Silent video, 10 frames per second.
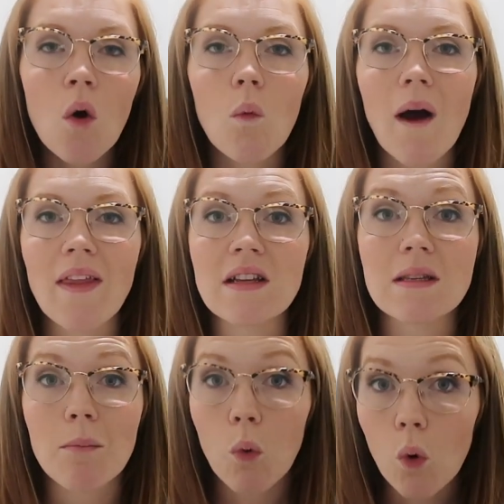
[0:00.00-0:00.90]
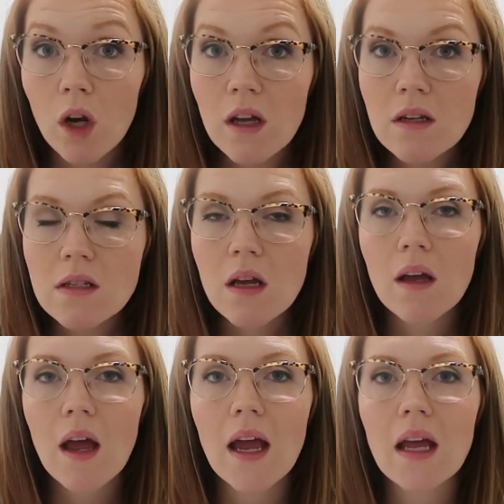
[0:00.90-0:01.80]
why that's important,
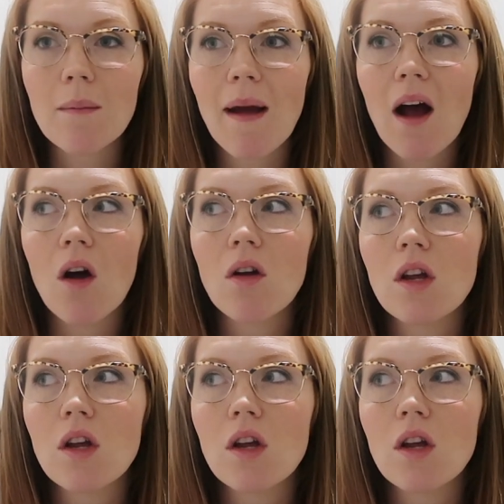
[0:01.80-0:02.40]
and about,